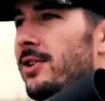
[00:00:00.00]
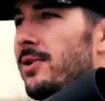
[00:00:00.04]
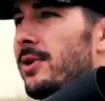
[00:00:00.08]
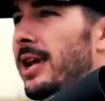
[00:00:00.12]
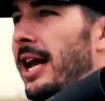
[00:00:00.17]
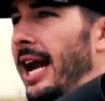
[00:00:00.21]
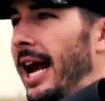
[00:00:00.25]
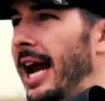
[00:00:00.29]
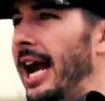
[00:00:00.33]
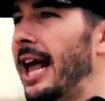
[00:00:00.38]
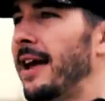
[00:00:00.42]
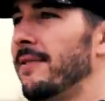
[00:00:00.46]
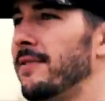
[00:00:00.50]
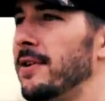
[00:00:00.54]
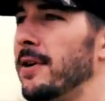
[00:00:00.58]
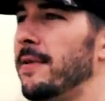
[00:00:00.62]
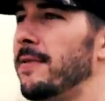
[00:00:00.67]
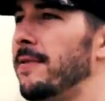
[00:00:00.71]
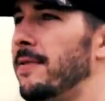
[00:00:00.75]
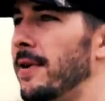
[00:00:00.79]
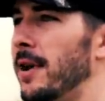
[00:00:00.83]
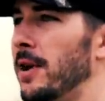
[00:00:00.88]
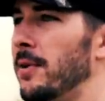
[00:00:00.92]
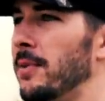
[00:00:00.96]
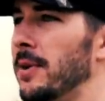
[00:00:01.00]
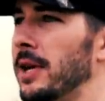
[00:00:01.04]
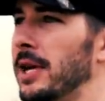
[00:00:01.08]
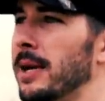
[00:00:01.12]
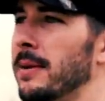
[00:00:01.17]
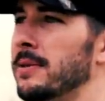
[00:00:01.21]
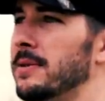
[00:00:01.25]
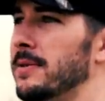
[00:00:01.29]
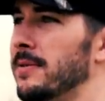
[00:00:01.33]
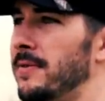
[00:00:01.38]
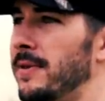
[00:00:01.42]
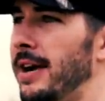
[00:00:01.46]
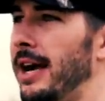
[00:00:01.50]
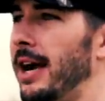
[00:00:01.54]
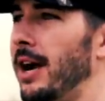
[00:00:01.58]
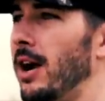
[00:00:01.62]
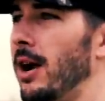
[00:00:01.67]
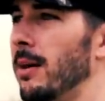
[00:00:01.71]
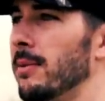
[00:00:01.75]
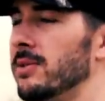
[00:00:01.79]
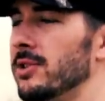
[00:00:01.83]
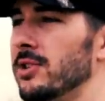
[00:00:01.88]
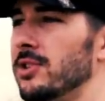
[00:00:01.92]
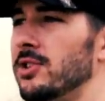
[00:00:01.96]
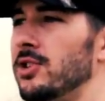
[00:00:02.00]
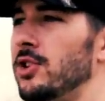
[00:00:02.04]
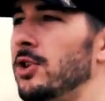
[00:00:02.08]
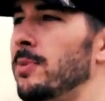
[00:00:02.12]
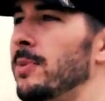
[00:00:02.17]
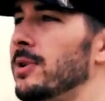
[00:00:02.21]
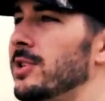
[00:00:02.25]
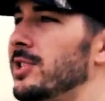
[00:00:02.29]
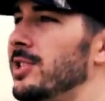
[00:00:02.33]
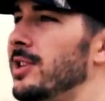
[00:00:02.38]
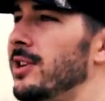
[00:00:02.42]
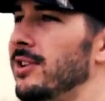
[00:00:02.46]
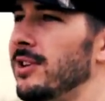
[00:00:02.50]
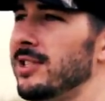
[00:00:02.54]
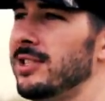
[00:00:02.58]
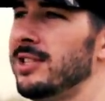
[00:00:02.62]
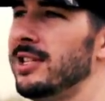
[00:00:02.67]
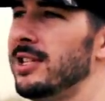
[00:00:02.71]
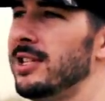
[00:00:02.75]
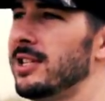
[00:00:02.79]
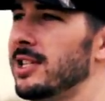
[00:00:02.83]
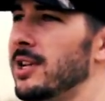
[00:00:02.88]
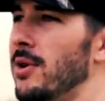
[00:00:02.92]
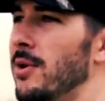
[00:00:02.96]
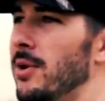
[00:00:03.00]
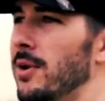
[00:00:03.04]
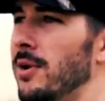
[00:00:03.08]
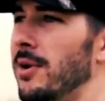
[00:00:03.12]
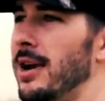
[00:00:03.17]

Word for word: You can't have enough fun when it comes to firearms. There's too much seriousness going